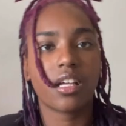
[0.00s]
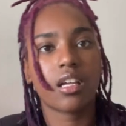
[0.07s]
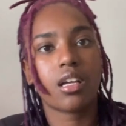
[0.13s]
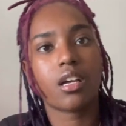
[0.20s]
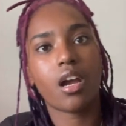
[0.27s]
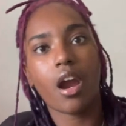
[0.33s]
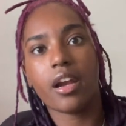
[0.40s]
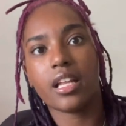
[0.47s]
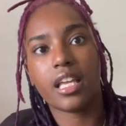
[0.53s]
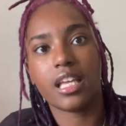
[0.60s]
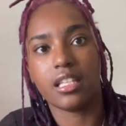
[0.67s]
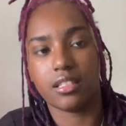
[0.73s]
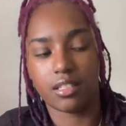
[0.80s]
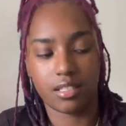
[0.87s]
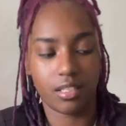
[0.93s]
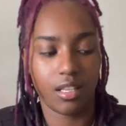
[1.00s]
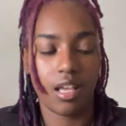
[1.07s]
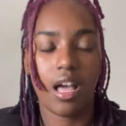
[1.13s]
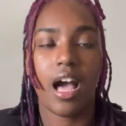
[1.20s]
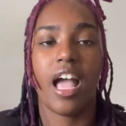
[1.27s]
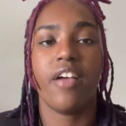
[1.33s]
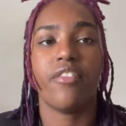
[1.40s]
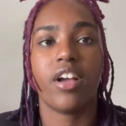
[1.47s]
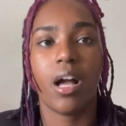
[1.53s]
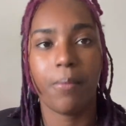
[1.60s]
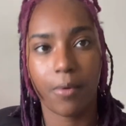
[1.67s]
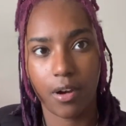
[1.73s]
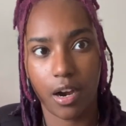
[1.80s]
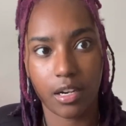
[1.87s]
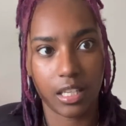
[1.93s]
cardigans. I have a couple
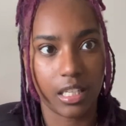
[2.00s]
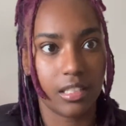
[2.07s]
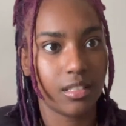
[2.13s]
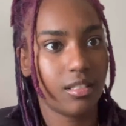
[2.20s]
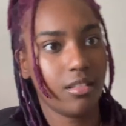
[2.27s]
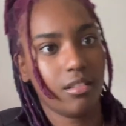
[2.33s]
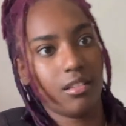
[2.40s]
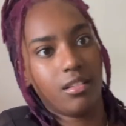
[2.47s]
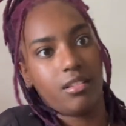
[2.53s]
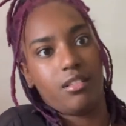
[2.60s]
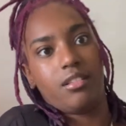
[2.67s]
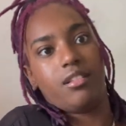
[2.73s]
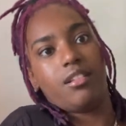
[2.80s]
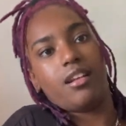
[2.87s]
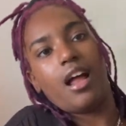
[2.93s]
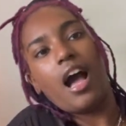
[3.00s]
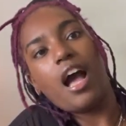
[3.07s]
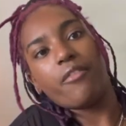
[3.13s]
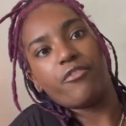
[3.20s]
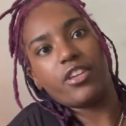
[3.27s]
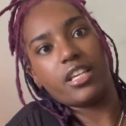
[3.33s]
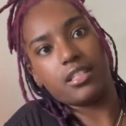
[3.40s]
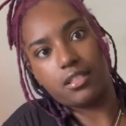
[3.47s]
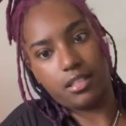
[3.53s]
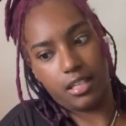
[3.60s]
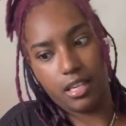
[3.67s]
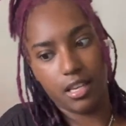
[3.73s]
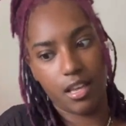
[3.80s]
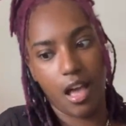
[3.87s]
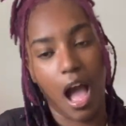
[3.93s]
cardigans.
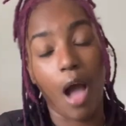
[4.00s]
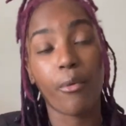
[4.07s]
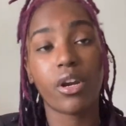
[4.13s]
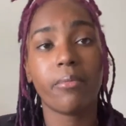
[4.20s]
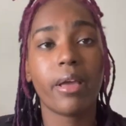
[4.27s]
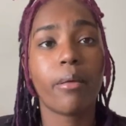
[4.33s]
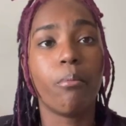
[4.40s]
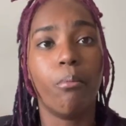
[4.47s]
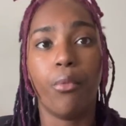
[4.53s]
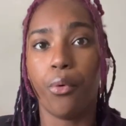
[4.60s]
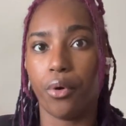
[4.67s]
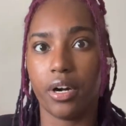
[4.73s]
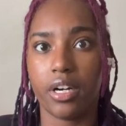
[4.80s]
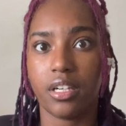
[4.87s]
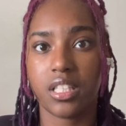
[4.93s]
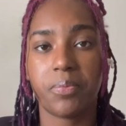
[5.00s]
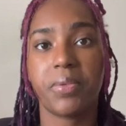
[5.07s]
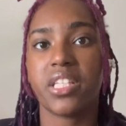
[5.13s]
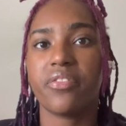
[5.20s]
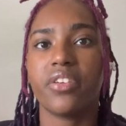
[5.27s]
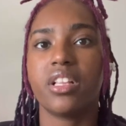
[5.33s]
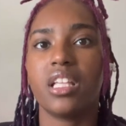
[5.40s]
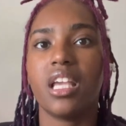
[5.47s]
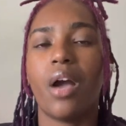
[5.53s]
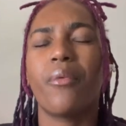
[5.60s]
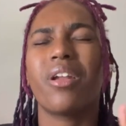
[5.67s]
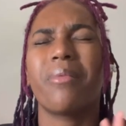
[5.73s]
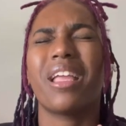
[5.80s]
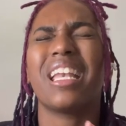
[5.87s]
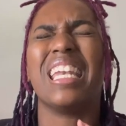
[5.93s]
Obviously, I wanna make more. Specifically, I
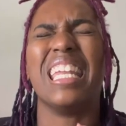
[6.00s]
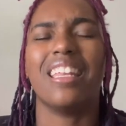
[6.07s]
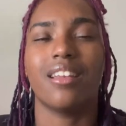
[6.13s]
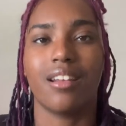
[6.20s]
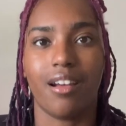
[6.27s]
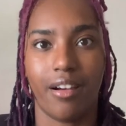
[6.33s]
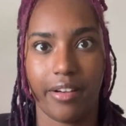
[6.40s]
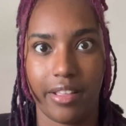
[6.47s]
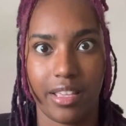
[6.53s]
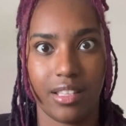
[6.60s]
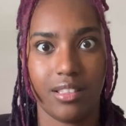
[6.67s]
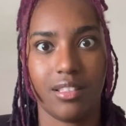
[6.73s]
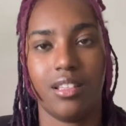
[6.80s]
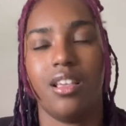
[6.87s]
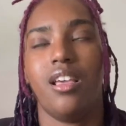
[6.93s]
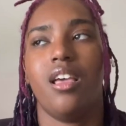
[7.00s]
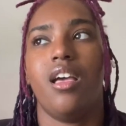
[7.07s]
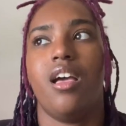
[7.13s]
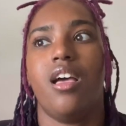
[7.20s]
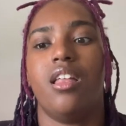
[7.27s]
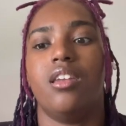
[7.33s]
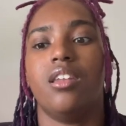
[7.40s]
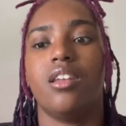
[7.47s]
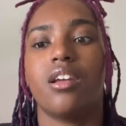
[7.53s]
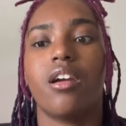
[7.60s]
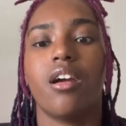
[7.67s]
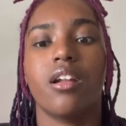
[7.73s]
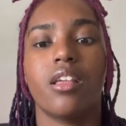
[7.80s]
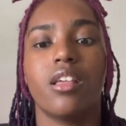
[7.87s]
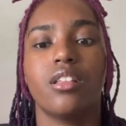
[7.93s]
wanna make knitted cardigans. Knitted
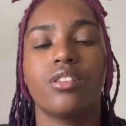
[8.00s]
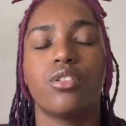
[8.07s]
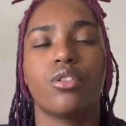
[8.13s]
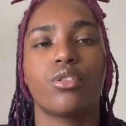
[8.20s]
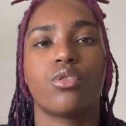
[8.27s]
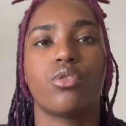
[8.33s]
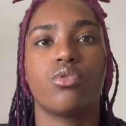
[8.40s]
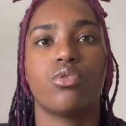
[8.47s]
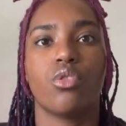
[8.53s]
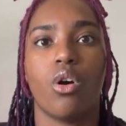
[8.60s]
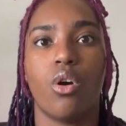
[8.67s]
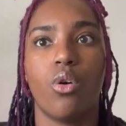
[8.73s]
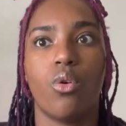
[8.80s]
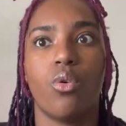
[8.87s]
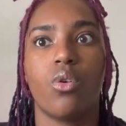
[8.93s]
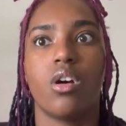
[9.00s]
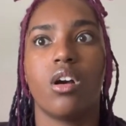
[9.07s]
cardigans look so